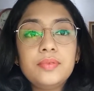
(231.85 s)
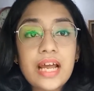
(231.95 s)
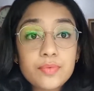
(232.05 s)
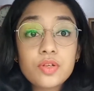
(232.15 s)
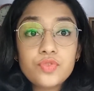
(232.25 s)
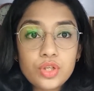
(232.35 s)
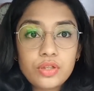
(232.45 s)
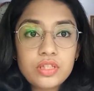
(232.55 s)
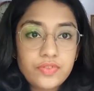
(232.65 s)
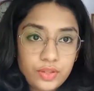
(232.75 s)
types of
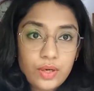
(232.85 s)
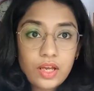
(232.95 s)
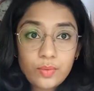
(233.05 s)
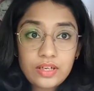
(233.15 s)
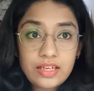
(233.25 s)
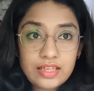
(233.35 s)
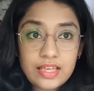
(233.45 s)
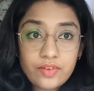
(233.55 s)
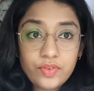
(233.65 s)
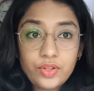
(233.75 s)
journals video, and I will link
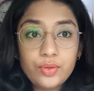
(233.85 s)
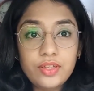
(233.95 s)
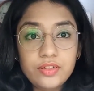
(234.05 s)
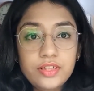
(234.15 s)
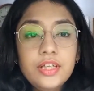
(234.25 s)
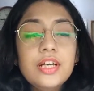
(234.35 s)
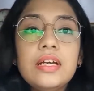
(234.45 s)
that video here.